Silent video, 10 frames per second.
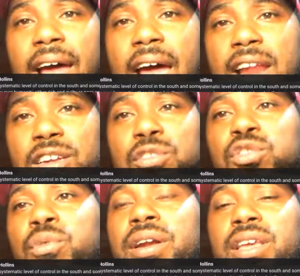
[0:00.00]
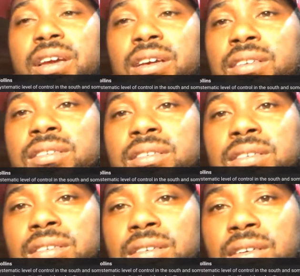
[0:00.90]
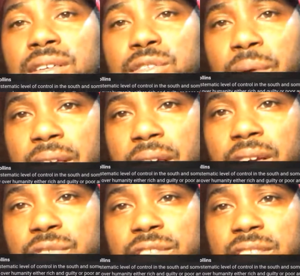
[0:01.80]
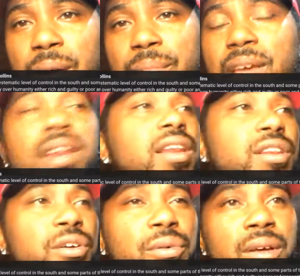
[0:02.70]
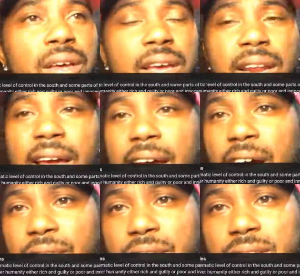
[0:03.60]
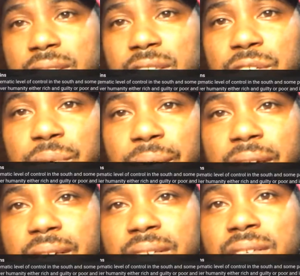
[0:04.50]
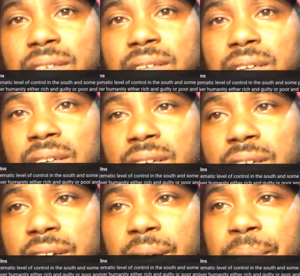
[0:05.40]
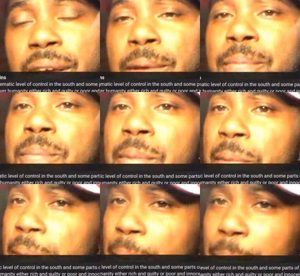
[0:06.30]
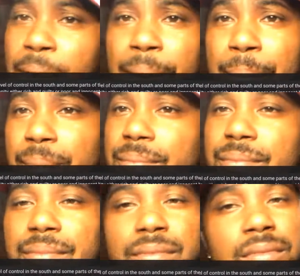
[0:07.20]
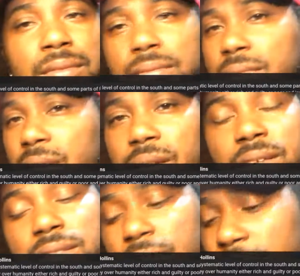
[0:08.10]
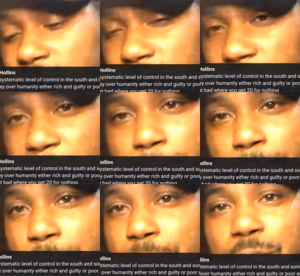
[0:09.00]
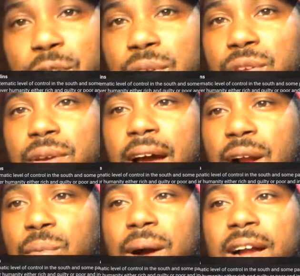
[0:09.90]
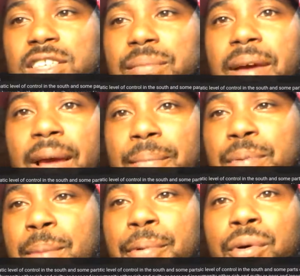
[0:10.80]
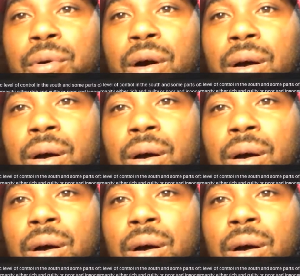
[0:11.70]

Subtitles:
have had to do 20 years. 20 years for something he didn't do. he didn't have nothing to do with. You know what I mean? But it's like you gotta watch it, man. People